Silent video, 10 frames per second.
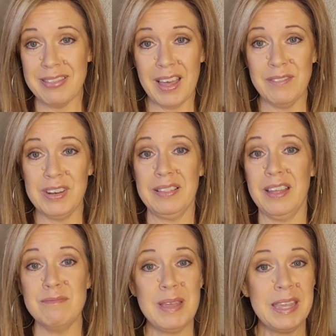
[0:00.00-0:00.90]
love it. I
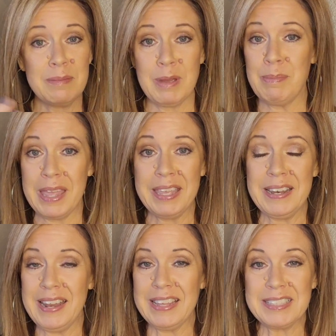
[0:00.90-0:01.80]
love making my bacon
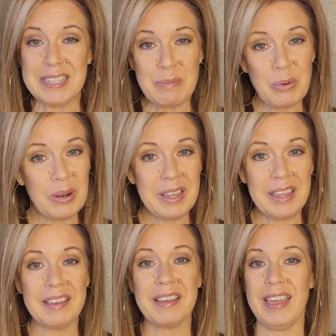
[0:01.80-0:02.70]
and eggs in the
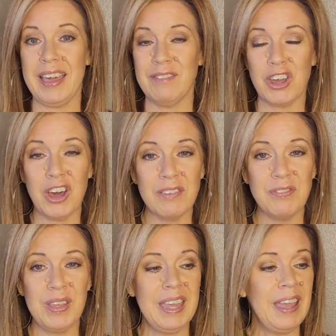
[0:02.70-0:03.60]
morning. I have a
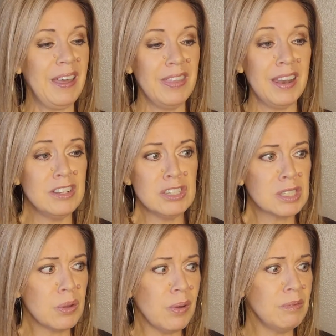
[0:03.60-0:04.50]
coffee, and then I
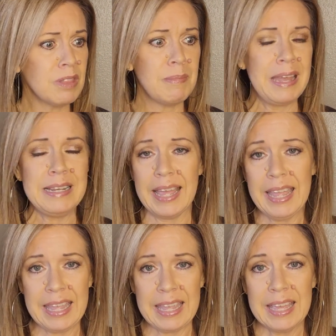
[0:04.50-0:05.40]
just go on with my
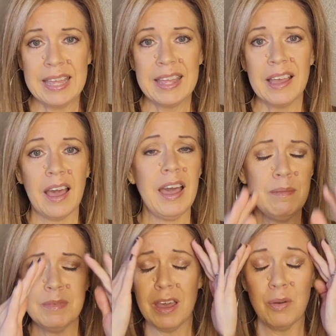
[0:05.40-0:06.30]
day. I
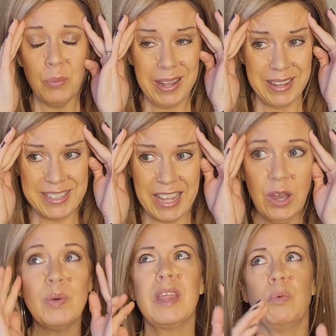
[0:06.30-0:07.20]
am not weighted
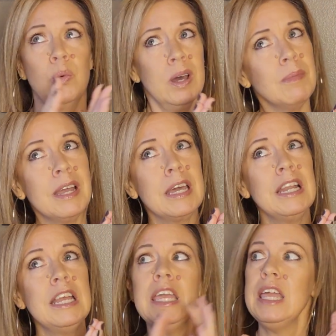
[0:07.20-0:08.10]
down with, what am I
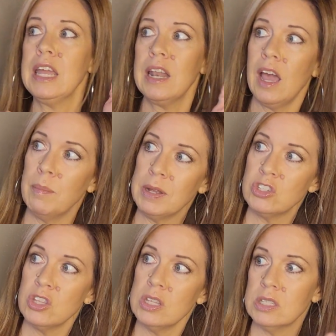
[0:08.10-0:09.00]
going to eat? How
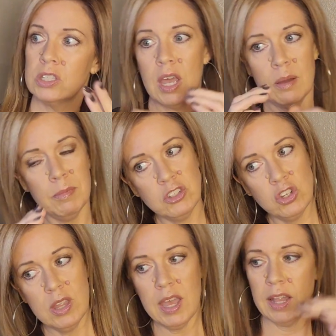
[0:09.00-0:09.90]
much of this? How much
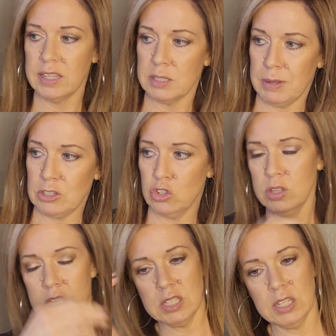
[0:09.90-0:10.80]
of that? Let's measure
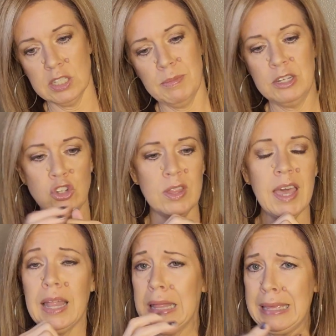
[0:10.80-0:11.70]
this. Let's measure
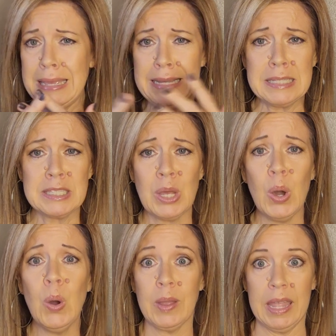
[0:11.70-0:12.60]
that. Like, it's
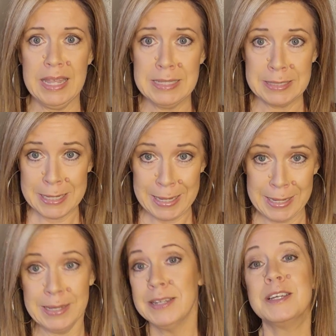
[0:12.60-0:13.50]
so
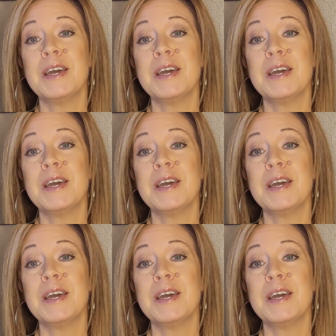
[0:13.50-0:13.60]
easy.